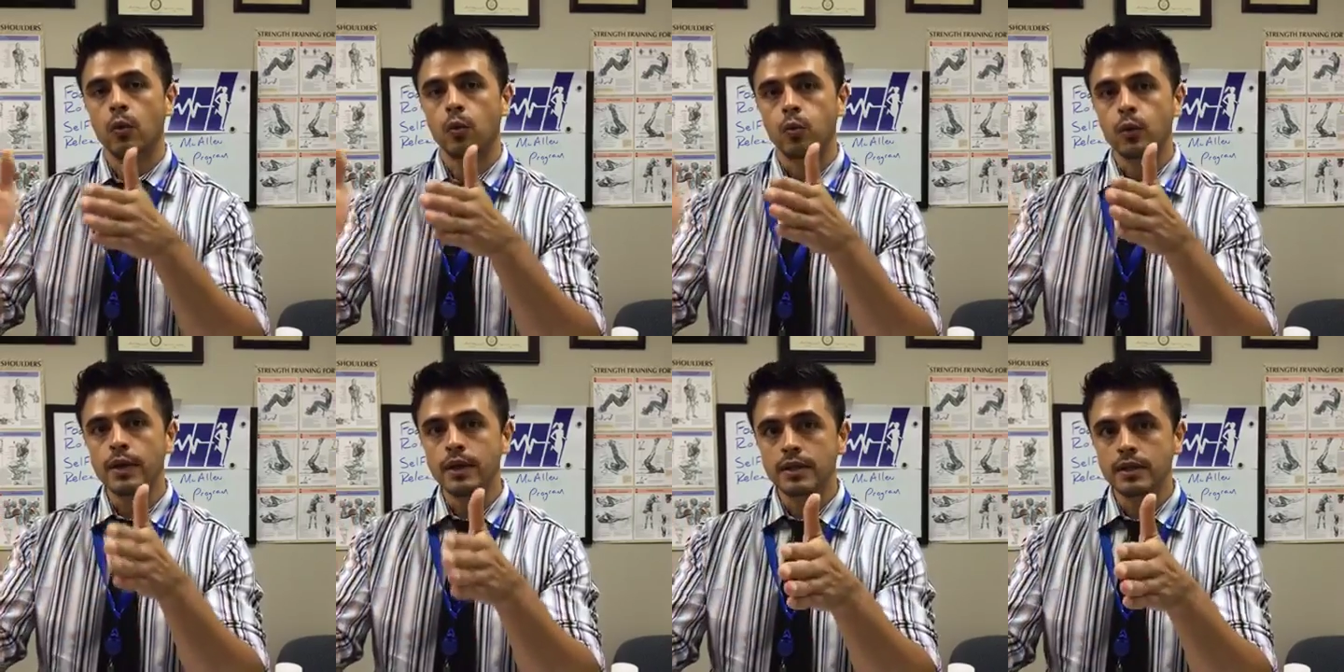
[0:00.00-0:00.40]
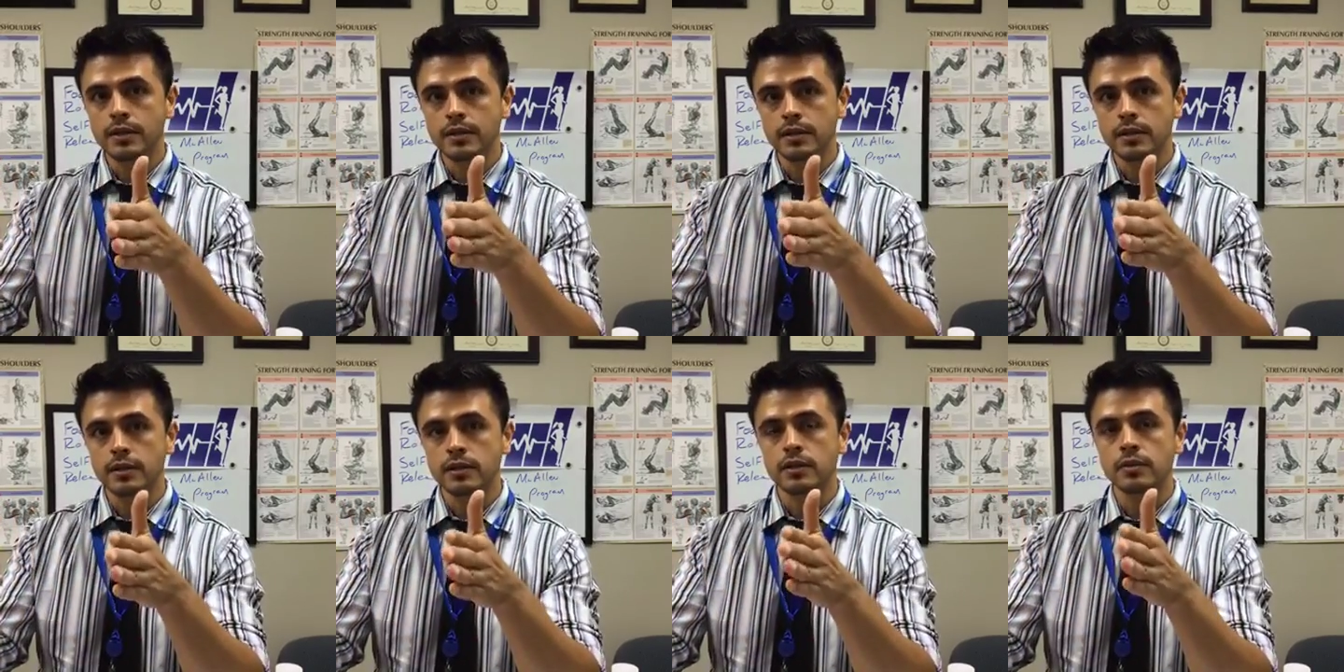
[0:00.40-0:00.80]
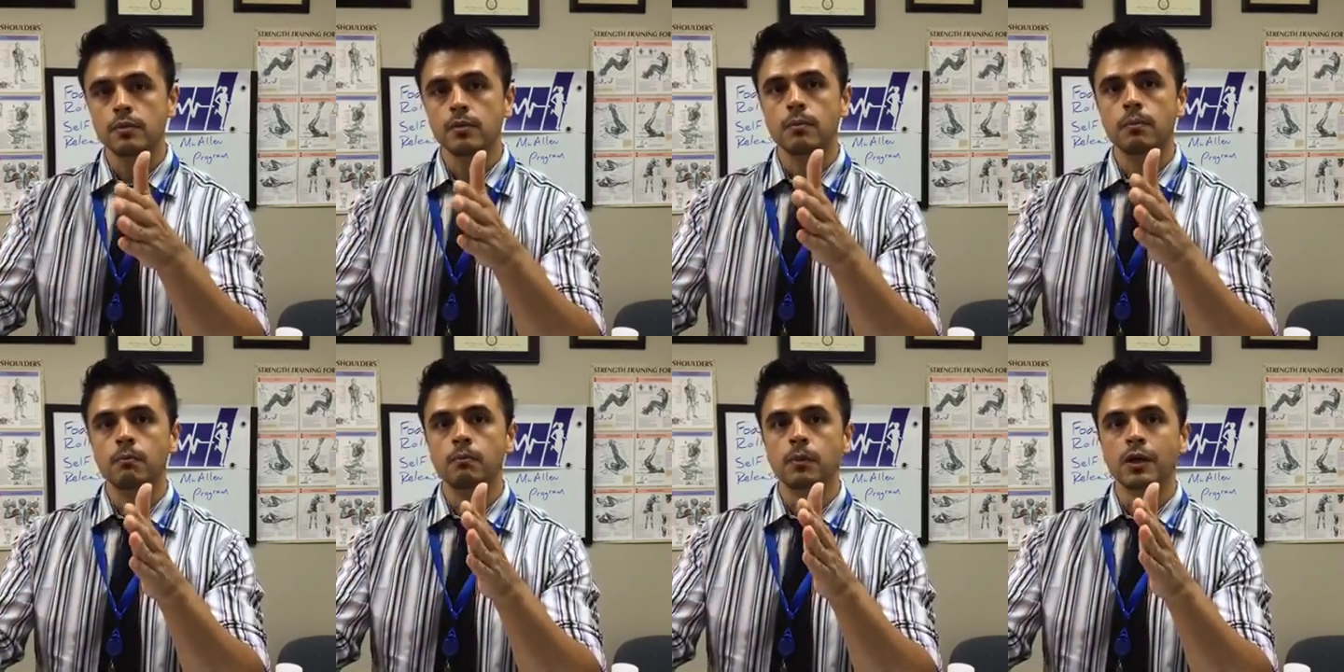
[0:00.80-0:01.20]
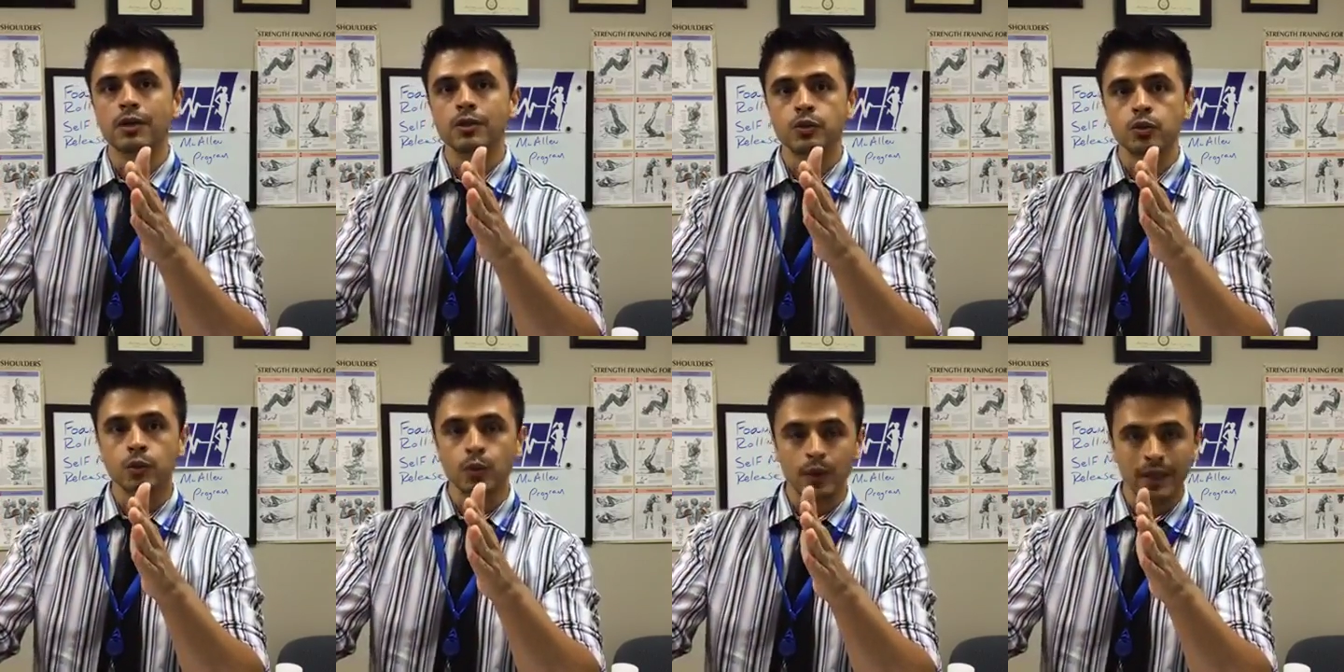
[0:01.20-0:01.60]
weaknesses,
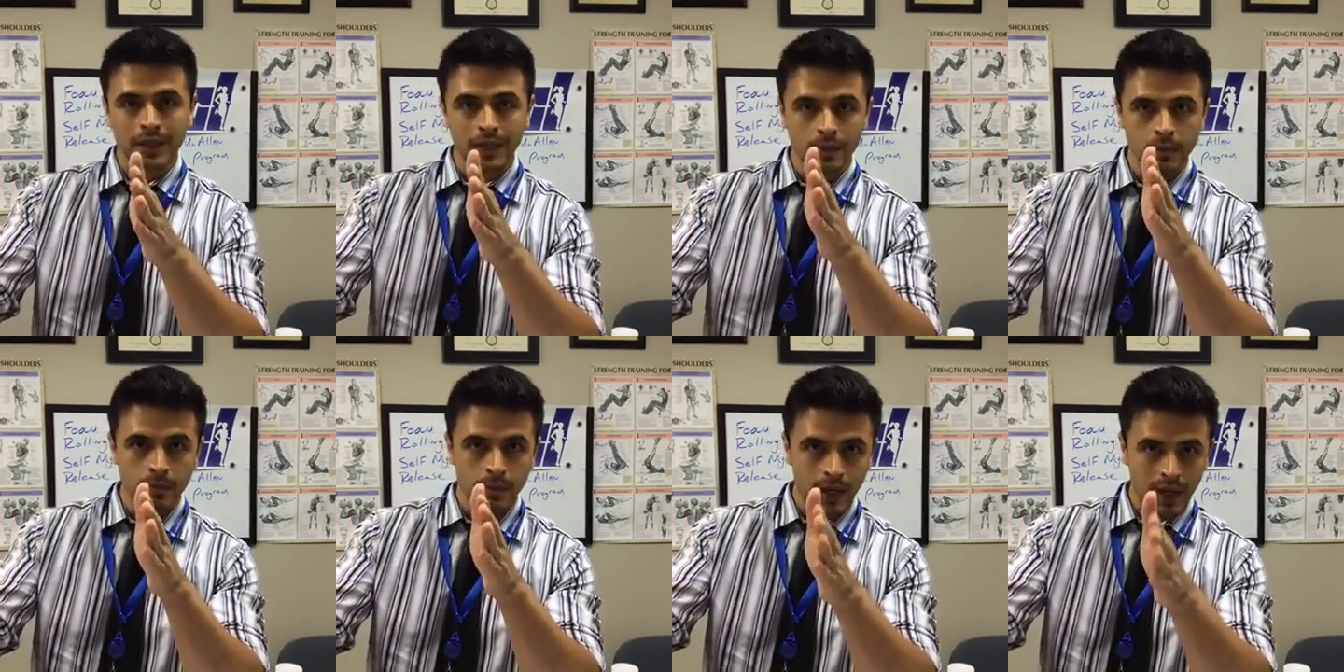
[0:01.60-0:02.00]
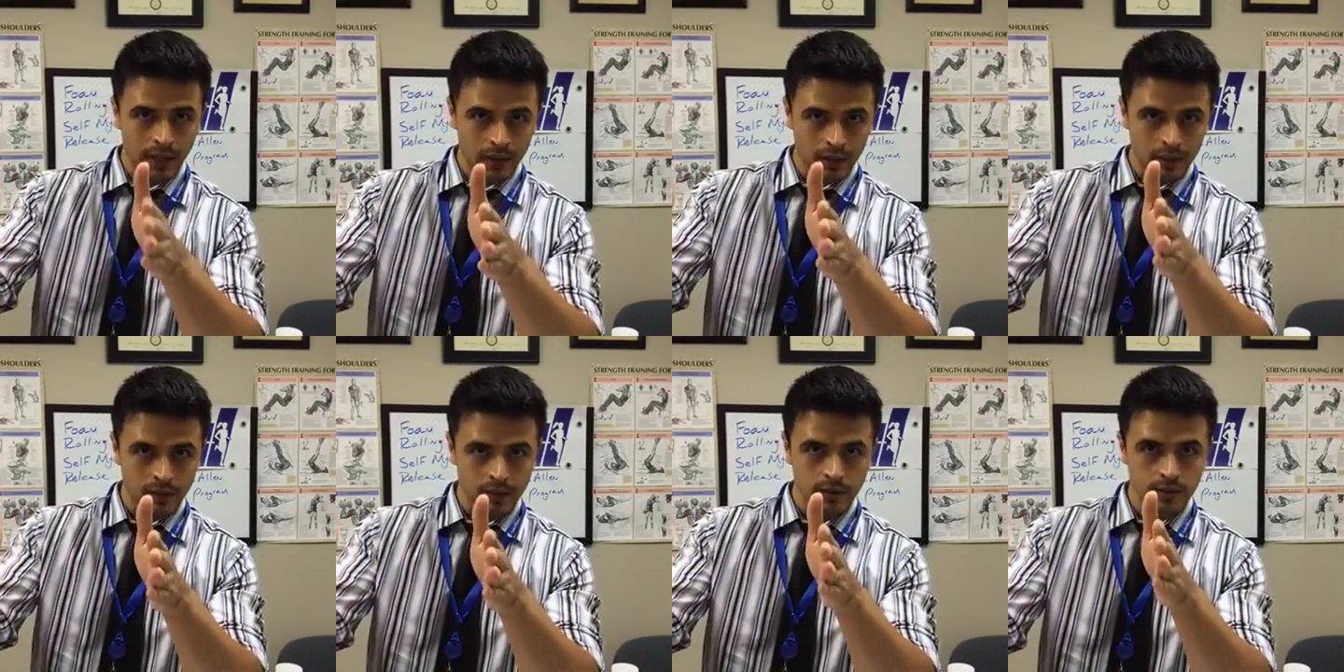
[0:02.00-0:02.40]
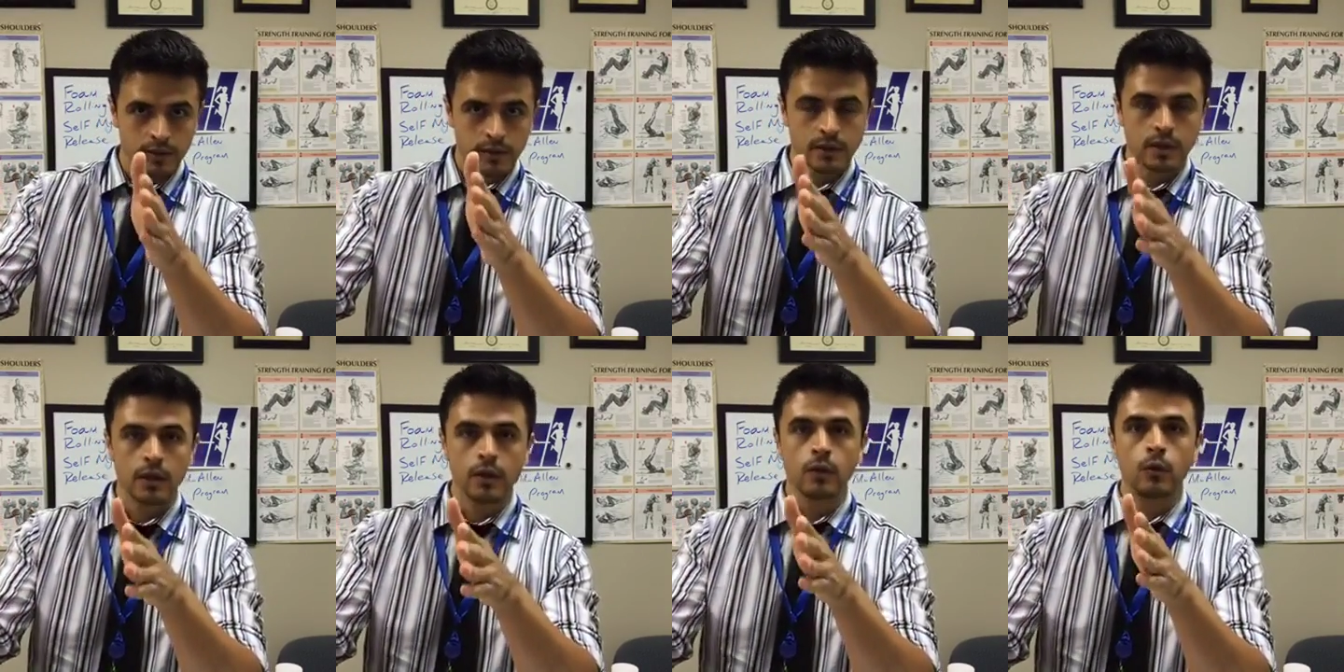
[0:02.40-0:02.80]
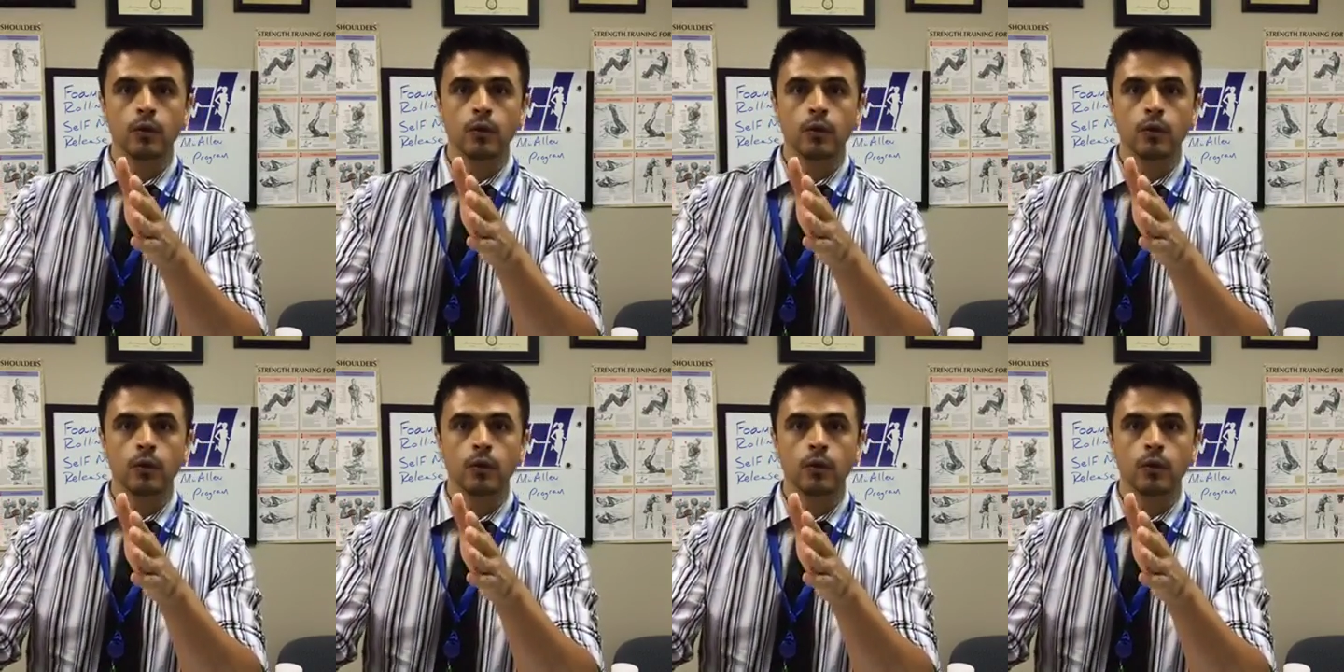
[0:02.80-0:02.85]
muscle imbalances.